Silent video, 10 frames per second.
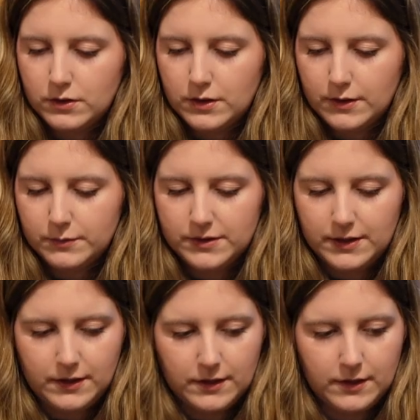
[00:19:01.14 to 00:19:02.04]
Yeah,
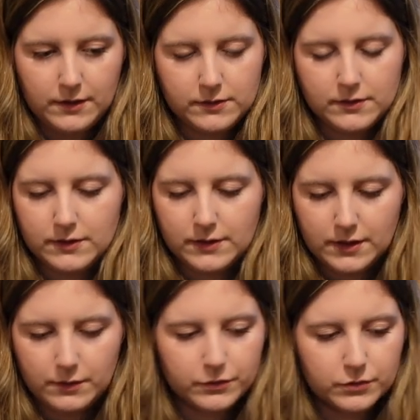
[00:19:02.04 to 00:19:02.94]
see, here's
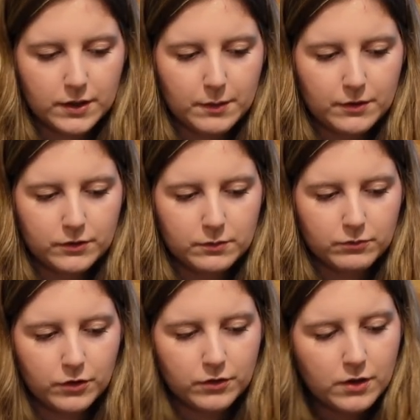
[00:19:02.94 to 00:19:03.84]
exactly what I was talking about, some root.